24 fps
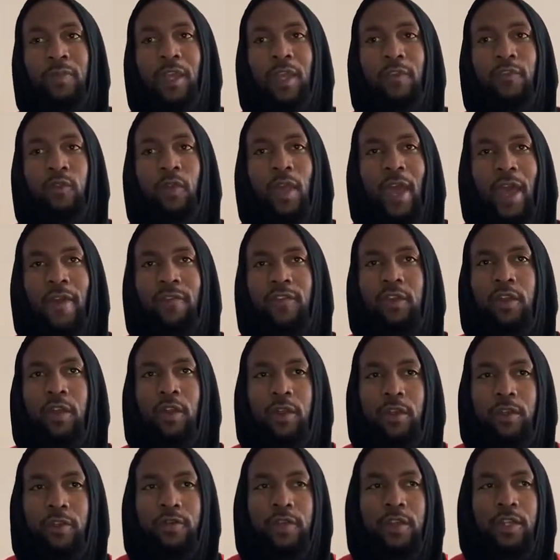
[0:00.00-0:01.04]
If you haven't
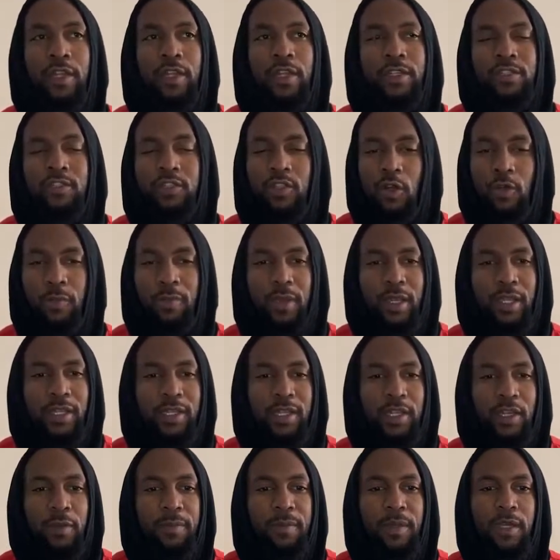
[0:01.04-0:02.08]
heard of it, it's no big
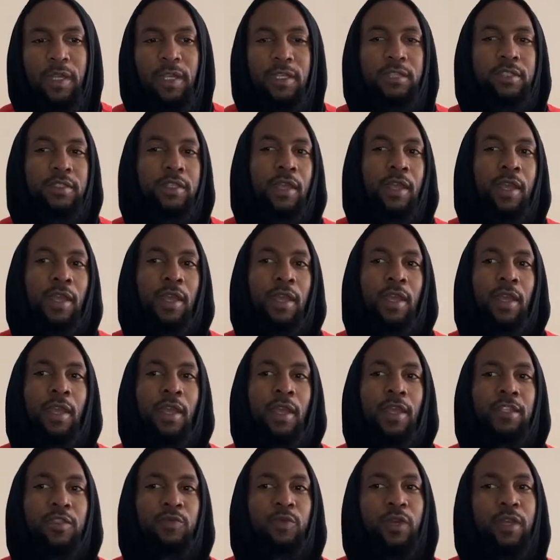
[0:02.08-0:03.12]
deal because
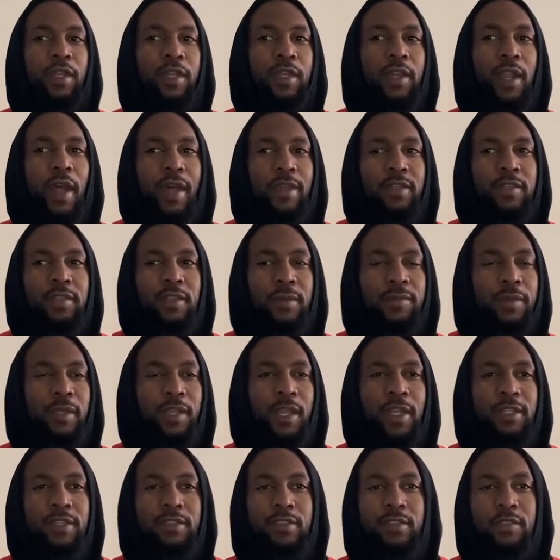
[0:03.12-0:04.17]
it's really not something
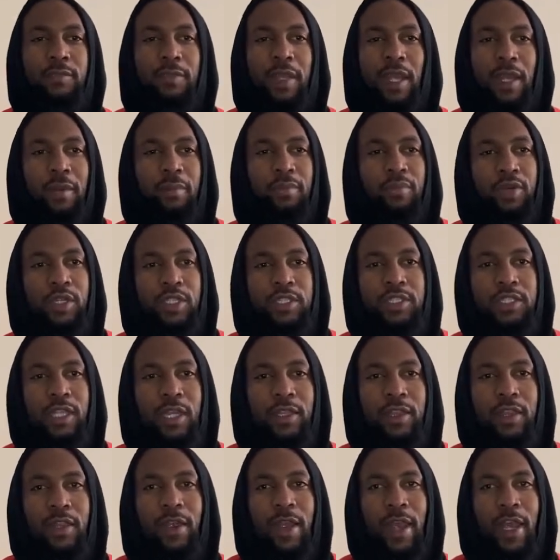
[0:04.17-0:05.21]
that's getting pushed
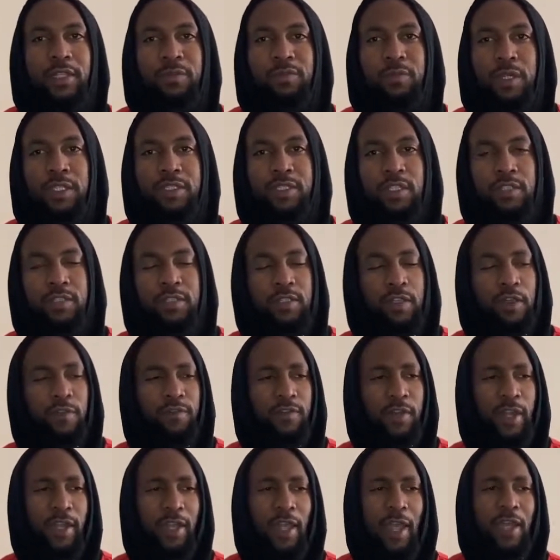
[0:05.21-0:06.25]
out there as much as
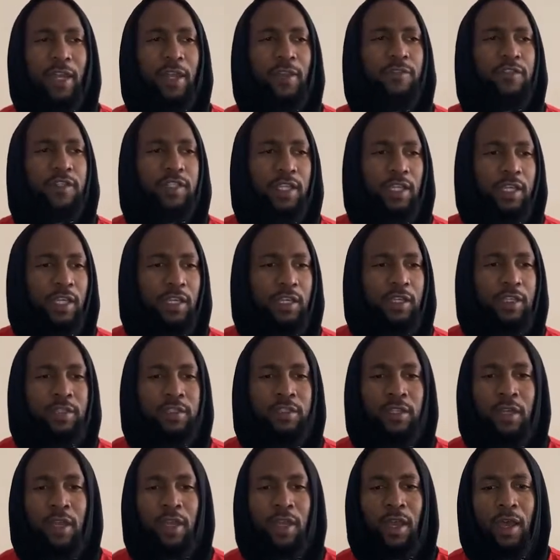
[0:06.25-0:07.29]
stuff like
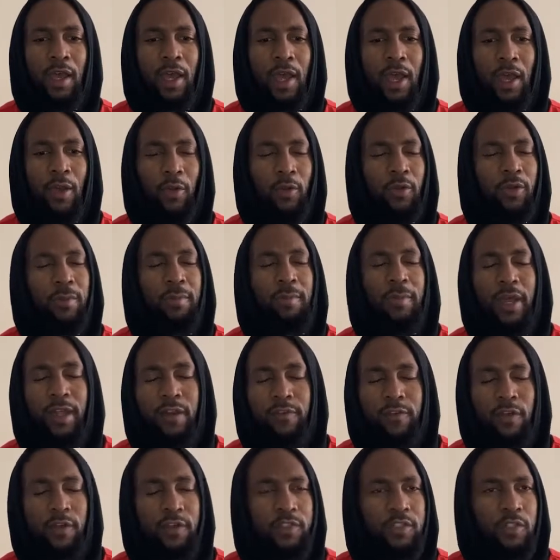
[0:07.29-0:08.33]
NFTs or the
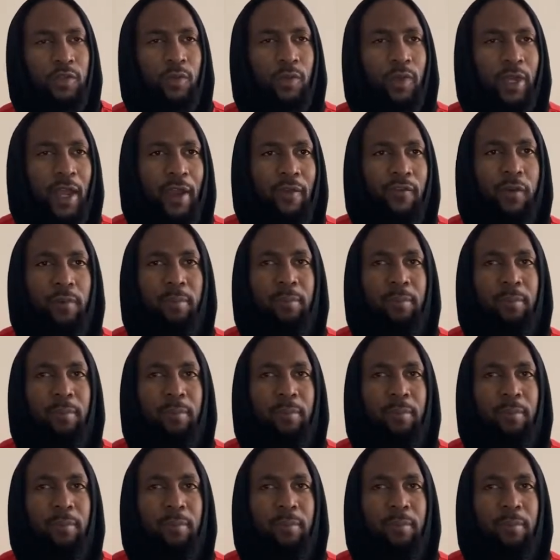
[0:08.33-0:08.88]
metaverse or whatever.